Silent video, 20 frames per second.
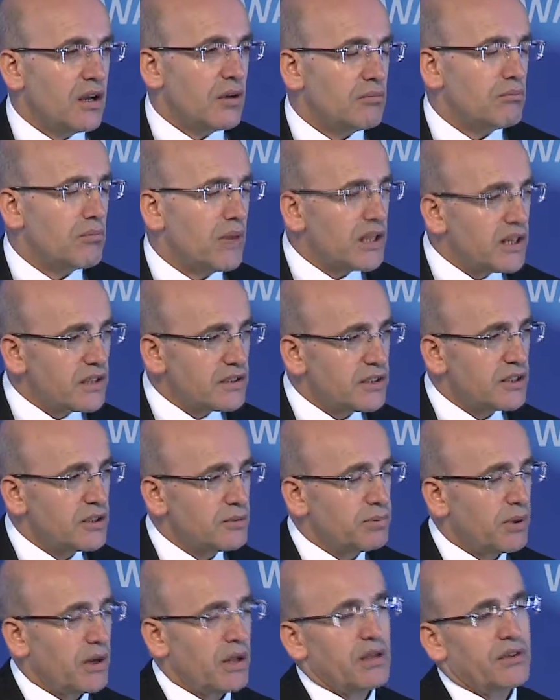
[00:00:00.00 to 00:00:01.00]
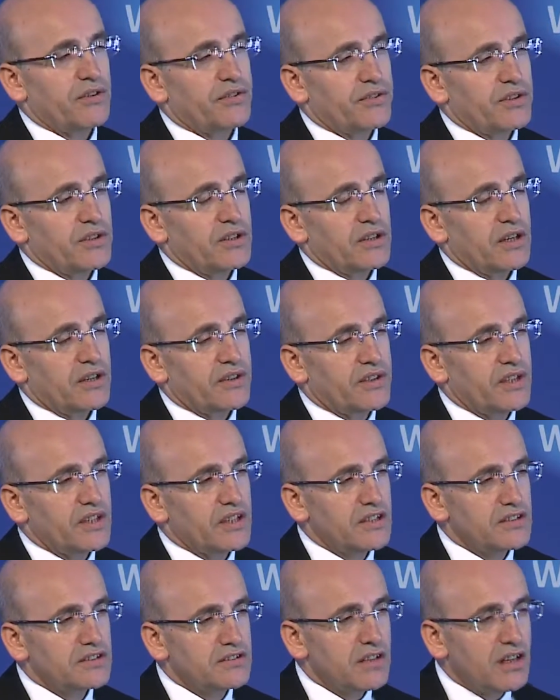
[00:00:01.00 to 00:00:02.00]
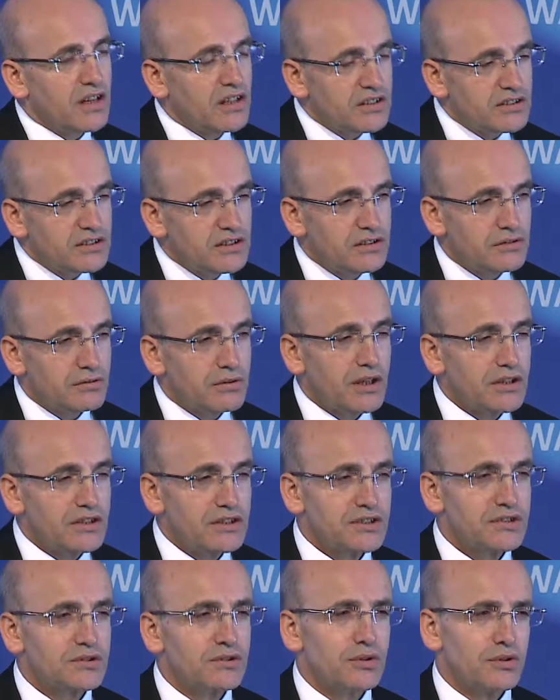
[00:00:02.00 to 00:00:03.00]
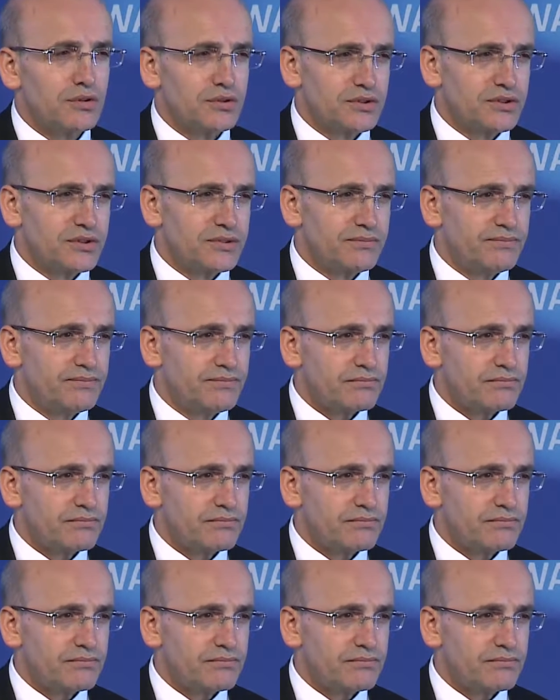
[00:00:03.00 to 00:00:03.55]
Monetary policy, I think, is largely run its course.